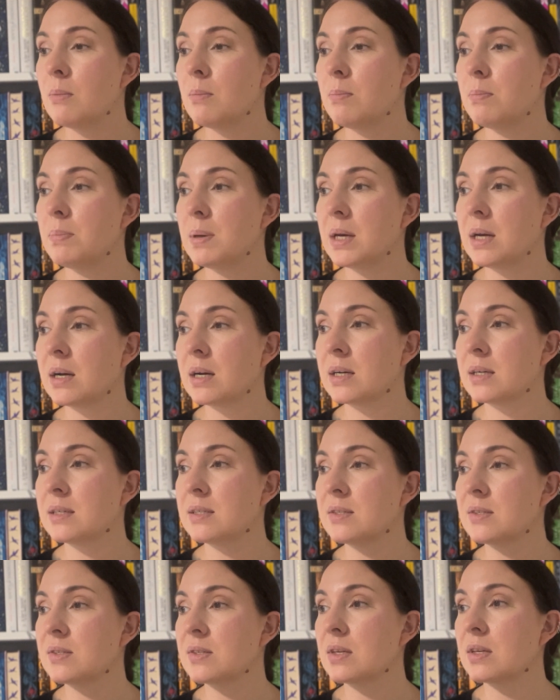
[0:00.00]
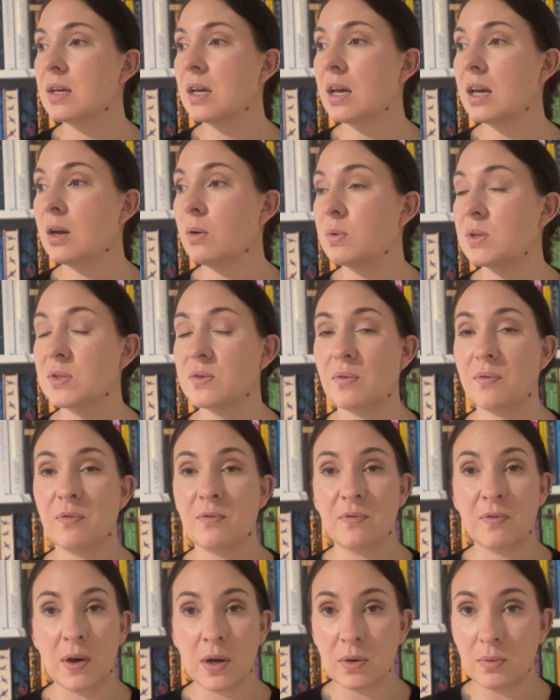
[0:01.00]
because it was a
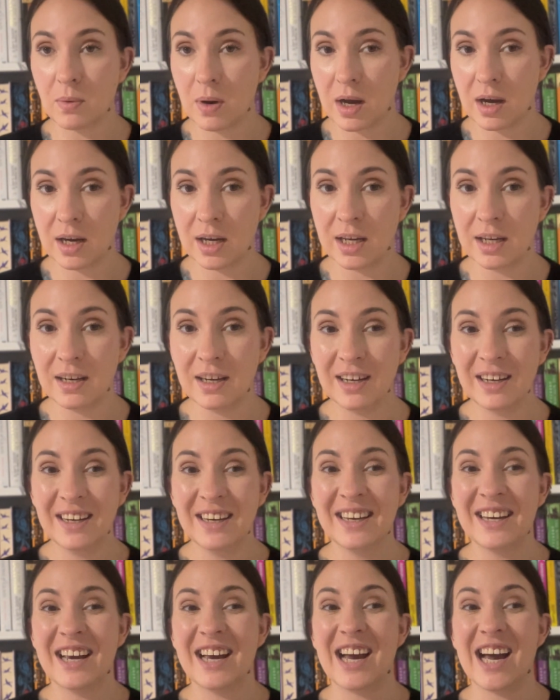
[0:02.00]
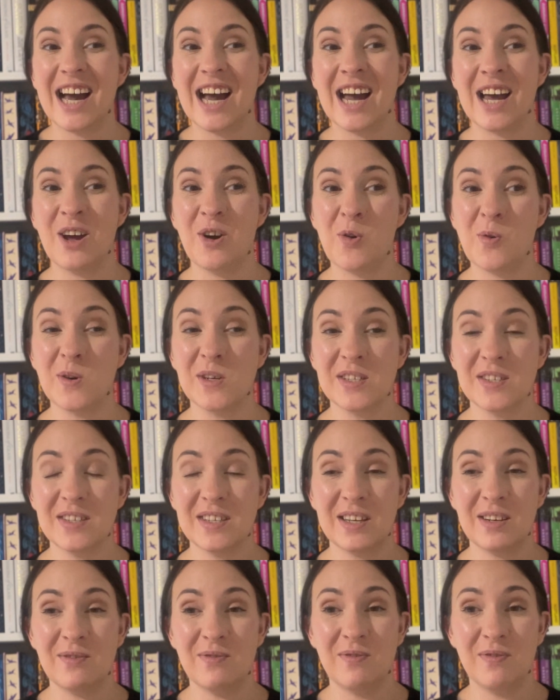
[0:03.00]
fun ride. I was
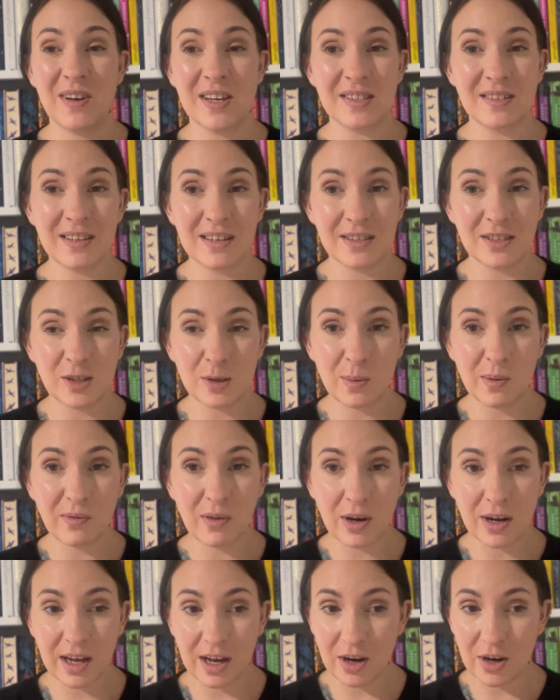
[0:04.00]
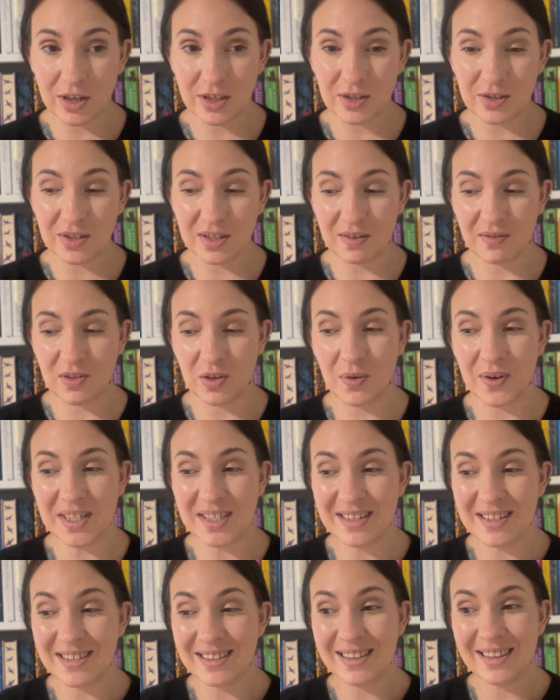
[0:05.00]
invested in some of our characters, even though I
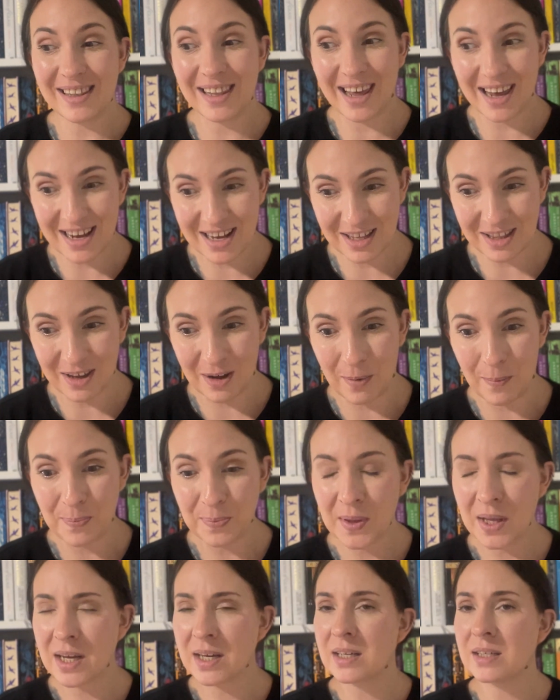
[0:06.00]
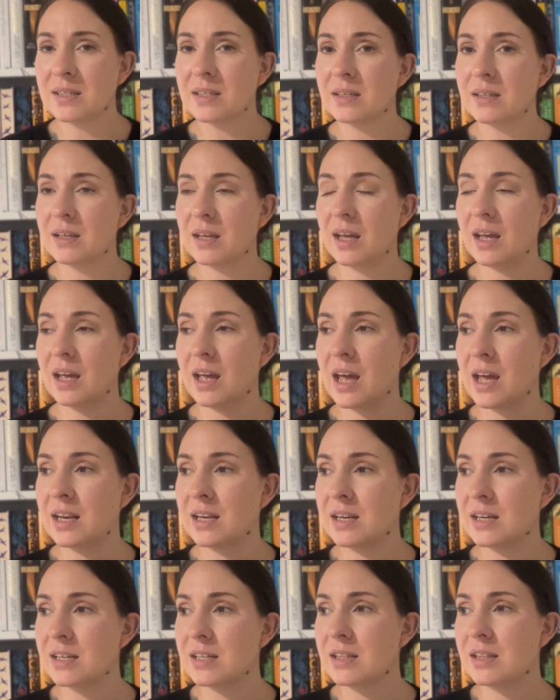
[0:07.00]
didn't like them. And